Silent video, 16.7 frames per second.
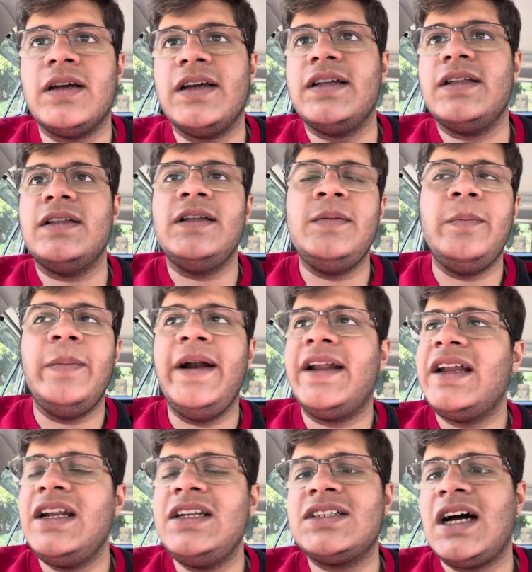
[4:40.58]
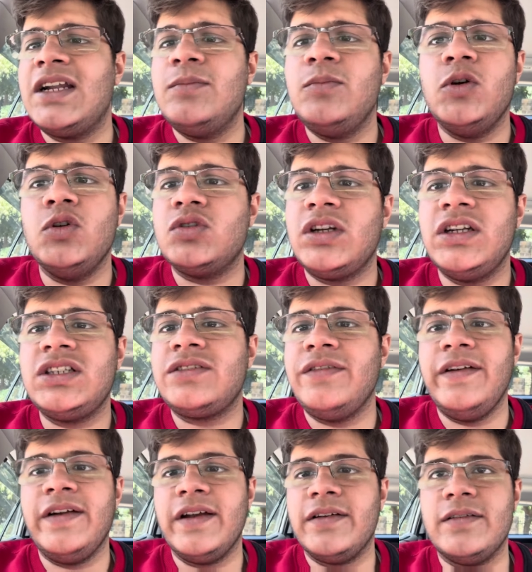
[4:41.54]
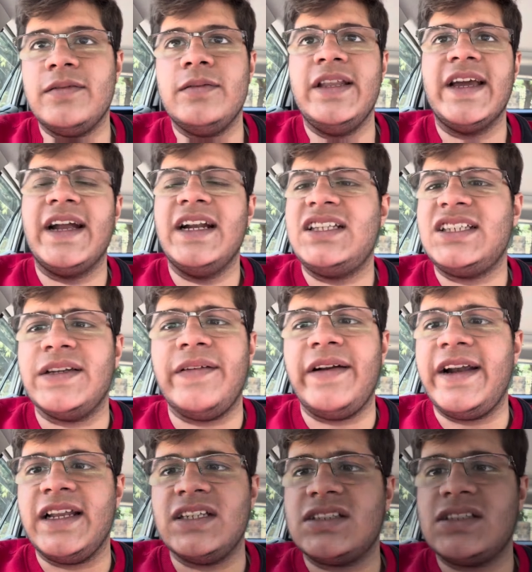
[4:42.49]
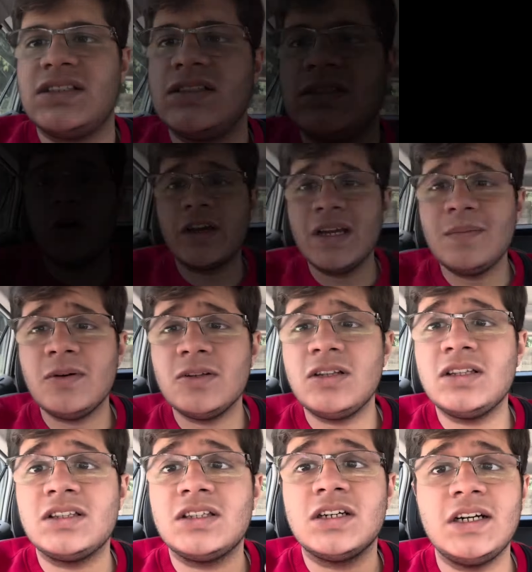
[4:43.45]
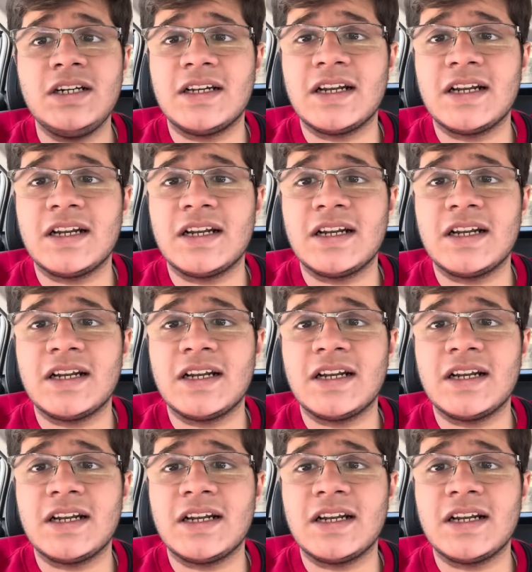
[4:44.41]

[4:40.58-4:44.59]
in mid-range car usually they get CVTs. Talking about the third